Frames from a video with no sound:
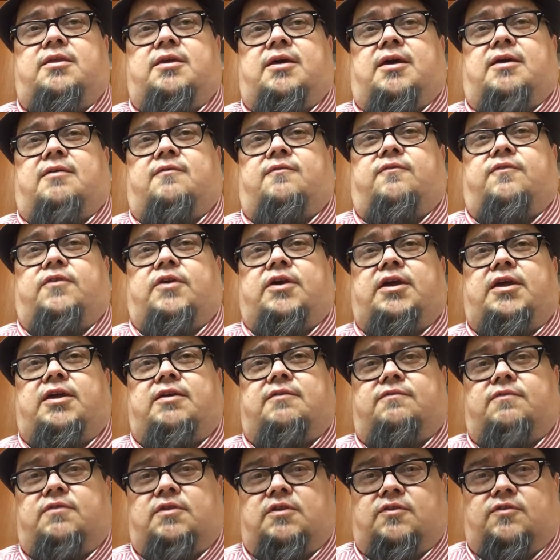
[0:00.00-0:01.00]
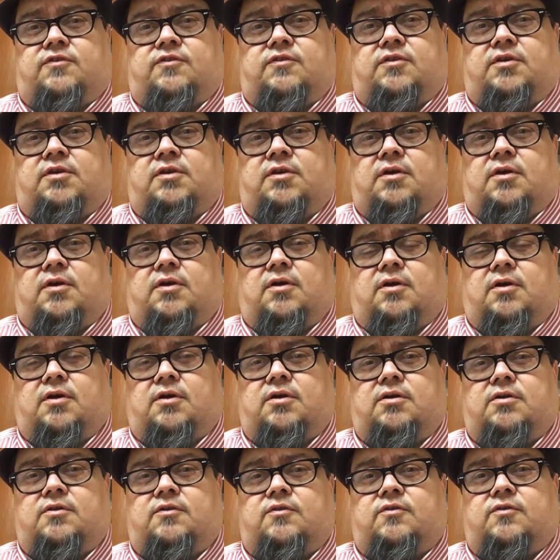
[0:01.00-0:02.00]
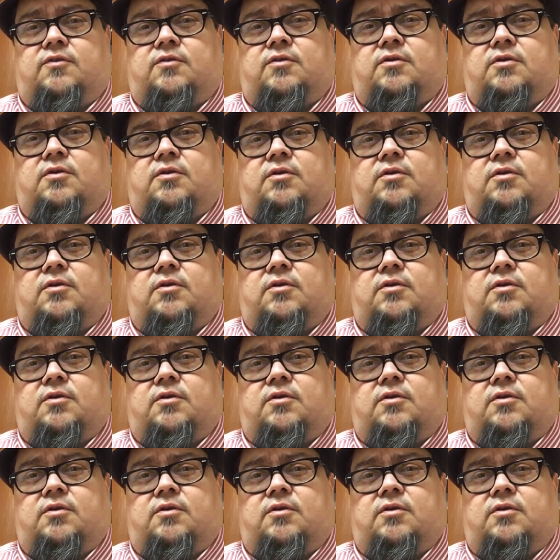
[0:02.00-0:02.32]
to have forgiveness in our hearts.